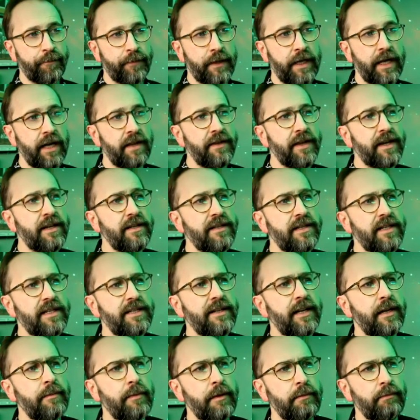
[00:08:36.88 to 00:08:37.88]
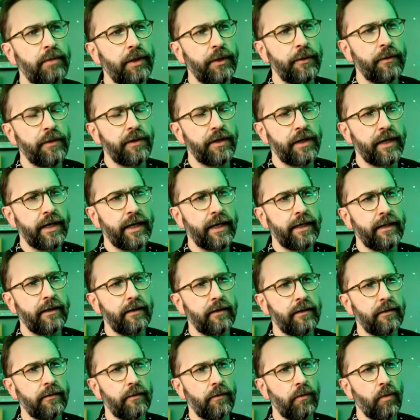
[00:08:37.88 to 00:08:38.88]
And then, as it's still a bit bluer than I
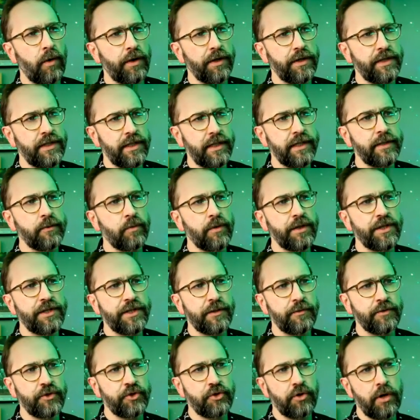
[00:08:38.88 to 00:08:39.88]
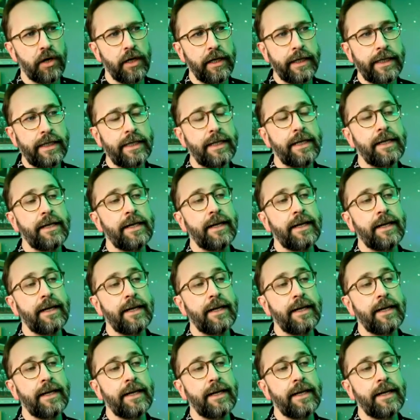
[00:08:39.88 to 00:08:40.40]
wanted, once it was dry,